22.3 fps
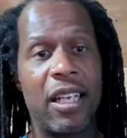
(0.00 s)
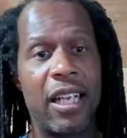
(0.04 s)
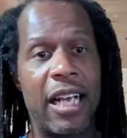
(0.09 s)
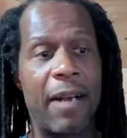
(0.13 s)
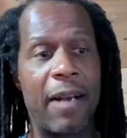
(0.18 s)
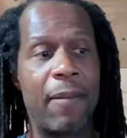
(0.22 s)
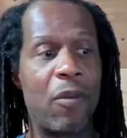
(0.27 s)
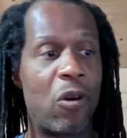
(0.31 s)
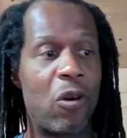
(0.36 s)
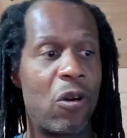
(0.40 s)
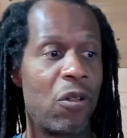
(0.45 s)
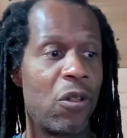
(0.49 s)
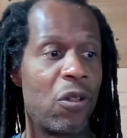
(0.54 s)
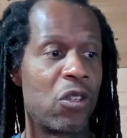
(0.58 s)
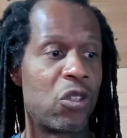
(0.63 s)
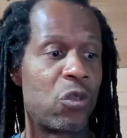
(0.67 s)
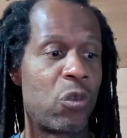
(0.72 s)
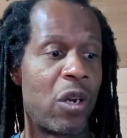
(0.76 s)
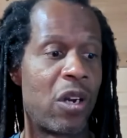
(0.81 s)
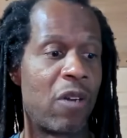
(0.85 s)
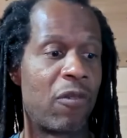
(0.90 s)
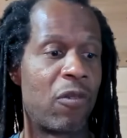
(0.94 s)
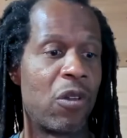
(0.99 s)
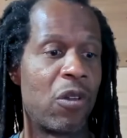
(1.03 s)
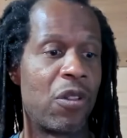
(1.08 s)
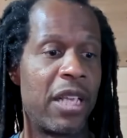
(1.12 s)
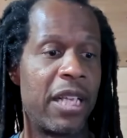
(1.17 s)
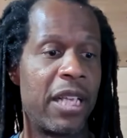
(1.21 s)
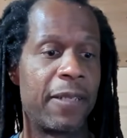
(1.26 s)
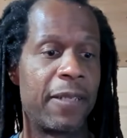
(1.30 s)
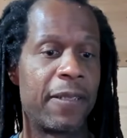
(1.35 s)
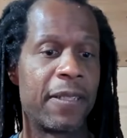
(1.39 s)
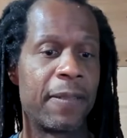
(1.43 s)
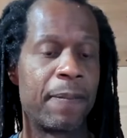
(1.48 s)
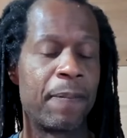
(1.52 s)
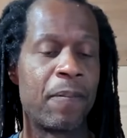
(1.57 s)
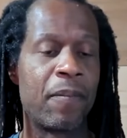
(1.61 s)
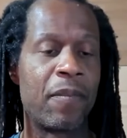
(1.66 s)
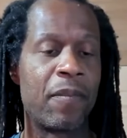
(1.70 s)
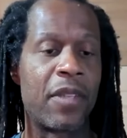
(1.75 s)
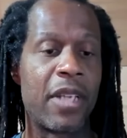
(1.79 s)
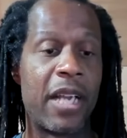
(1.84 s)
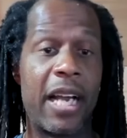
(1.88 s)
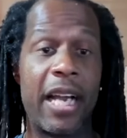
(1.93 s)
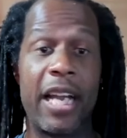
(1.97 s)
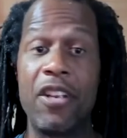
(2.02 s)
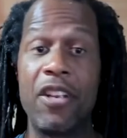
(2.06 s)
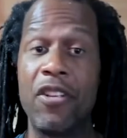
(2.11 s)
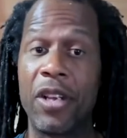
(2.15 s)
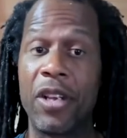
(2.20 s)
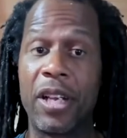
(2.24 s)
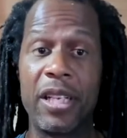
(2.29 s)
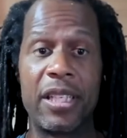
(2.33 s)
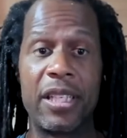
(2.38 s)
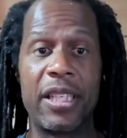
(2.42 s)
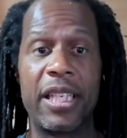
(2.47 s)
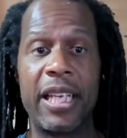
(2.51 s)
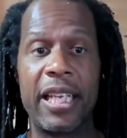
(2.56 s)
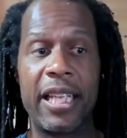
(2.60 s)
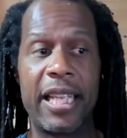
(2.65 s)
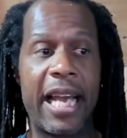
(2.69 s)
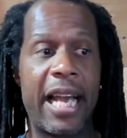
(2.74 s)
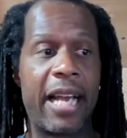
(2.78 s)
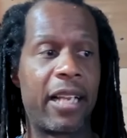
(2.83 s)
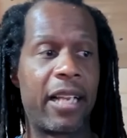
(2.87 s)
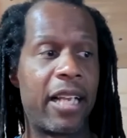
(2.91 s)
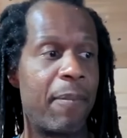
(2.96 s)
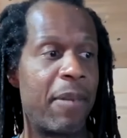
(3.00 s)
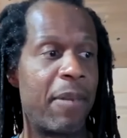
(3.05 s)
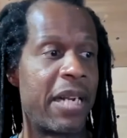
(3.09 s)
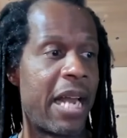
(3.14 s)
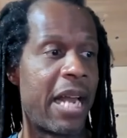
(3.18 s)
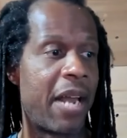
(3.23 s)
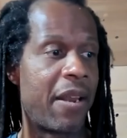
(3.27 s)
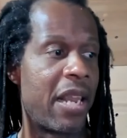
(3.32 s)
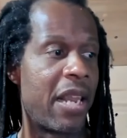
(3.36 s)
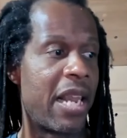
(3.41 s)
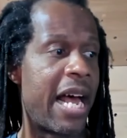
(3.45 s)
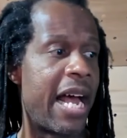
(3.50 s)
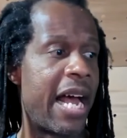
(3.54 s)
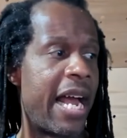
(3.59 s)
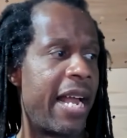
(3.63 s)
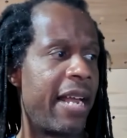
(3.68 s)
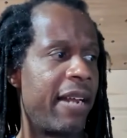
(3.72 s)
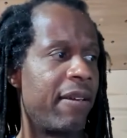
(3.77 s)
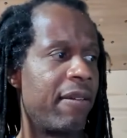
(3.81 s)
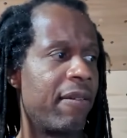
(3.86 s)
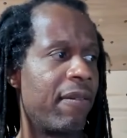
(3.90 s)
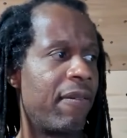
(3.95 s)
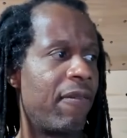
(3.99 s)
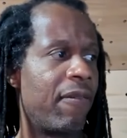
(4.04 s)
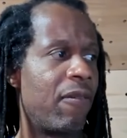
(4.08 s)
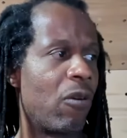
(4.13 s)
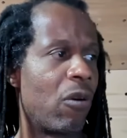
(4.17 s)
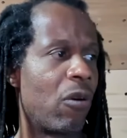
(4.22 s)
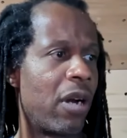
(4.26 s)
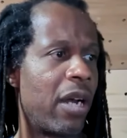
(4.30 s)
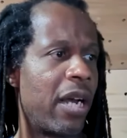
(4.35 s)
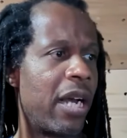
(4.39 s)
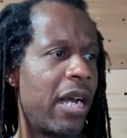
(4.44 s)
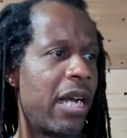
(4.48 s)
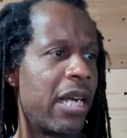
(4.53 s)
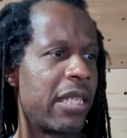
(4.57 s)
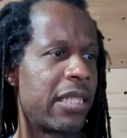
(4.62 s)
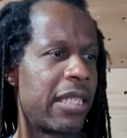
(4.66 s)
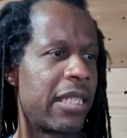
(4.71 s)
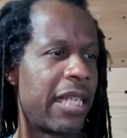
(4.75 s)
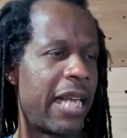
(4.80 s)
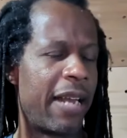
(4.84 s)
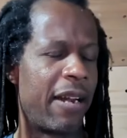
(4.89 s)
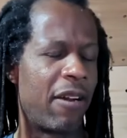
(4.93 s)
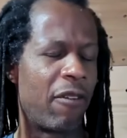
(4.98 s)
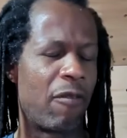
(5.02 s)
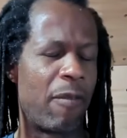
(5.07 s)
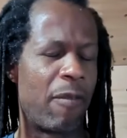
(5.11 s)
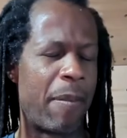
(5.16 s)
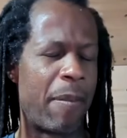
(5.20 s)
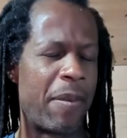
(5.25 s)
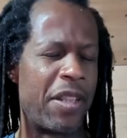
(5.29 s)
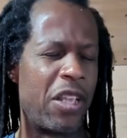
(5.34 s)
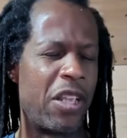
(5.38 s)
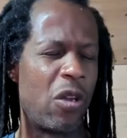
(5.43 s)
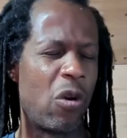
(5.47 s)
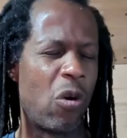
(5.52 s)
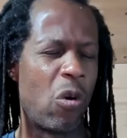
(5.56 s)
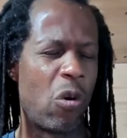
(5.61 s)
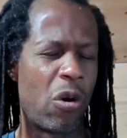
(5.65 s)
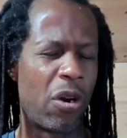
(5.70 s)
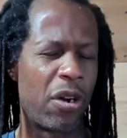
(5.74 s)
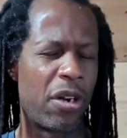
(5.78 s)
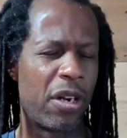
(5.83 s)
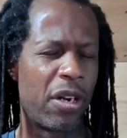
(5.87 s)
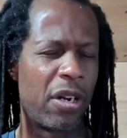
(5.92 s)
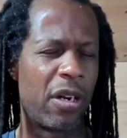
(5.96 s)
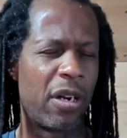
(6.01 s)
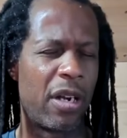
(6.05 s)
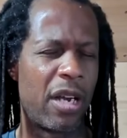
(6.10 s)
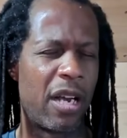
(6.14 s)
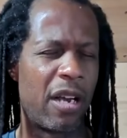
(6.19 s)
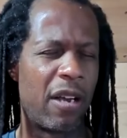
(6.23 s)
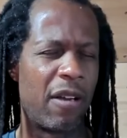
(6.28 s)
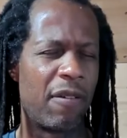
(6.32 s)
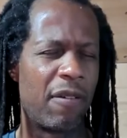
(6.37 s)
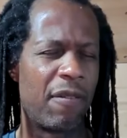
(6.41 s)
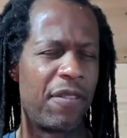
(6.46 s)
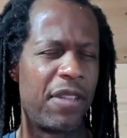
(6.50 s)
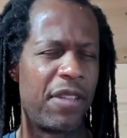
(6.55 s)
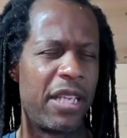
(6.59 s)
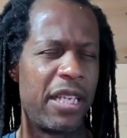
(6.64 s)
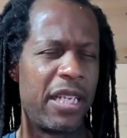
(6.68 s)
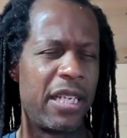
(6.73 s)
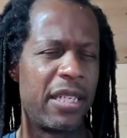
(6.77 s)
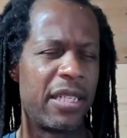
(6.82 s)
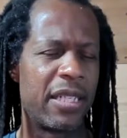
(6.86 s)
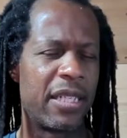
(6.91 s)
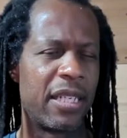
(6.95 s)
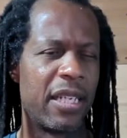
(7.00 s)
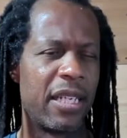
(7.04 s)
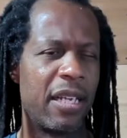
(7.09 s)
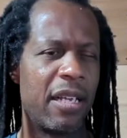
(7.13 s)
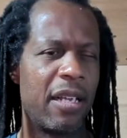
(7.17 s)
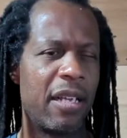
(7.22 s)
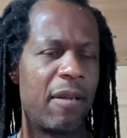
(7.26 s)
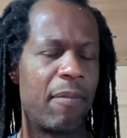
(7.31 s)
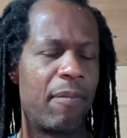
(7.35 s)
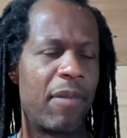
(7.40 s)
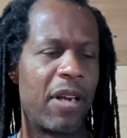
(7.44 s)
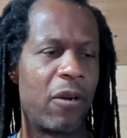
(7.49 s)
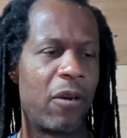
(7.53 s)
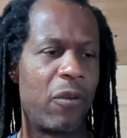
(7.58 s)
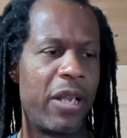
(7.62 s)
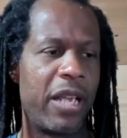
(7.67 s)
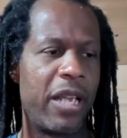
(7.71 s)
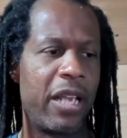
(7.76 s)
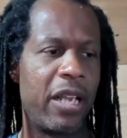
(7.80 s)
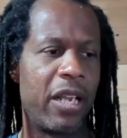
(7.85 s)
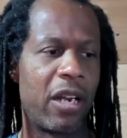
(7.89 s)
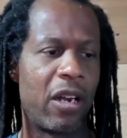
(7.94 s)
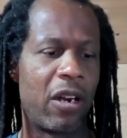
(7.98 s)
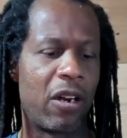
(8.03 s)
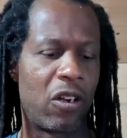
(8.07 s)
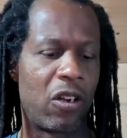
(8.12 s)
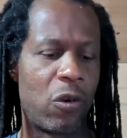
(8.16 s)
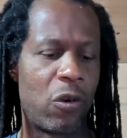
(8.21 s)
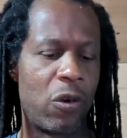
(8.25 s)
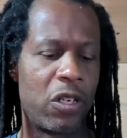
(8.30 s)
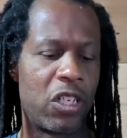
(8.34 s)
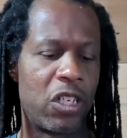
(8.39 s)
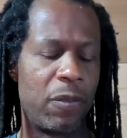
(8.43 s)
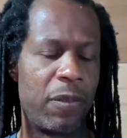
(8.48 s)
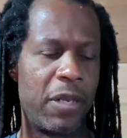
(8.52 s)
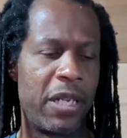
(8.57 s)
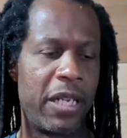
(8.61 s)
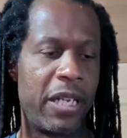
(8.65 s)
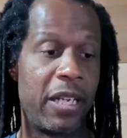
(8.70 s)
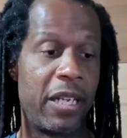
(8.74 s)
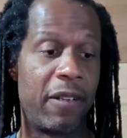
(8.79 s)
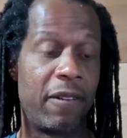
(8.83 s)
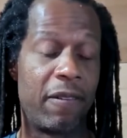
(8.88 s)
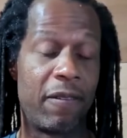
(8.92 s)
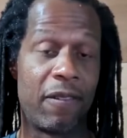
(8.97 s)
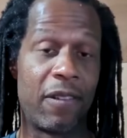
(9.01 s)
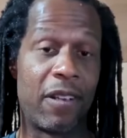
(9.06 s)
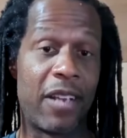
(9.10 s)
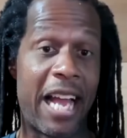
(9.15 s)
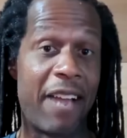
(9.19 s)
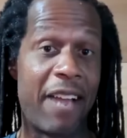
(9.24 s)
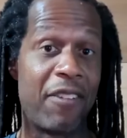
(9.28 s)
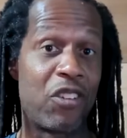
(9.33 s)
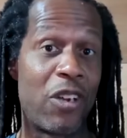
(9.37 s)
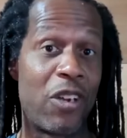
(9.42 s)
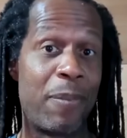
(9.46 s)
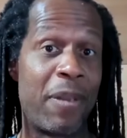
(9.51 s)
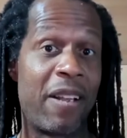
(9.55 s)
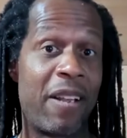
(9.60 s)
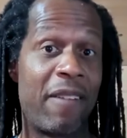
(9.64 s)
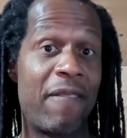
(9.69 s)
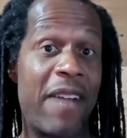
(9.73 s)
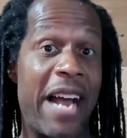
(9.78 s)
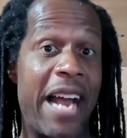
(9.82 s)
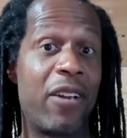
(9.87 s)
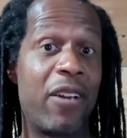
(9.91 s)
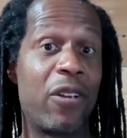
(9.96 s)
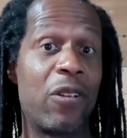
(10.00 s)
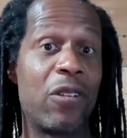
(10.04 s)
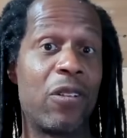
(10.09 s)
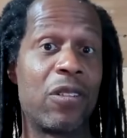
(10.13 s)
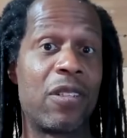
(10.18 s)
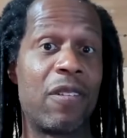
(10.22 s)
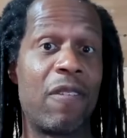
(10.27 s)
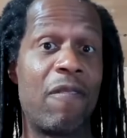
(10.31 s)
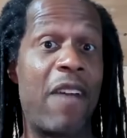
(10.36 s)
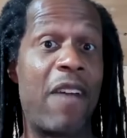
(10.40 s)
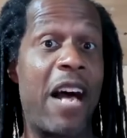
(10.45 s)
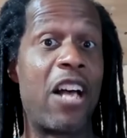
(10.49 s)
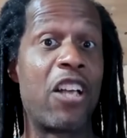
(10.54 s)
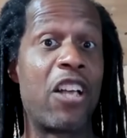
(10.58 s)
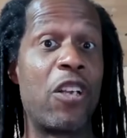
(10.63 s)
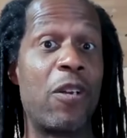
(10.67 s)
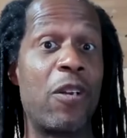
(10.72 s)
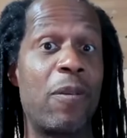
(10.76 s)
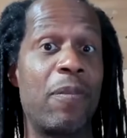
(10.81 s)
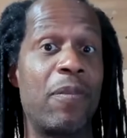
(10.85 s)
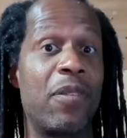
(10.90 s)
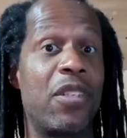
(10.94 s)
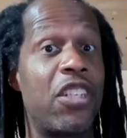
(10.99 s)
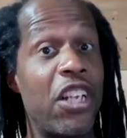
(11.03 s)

Um, all those wonderful things. Uh, and you can see that coming down the line for us. I don't remember the order of these but we are going to be live streaming Vitals Volume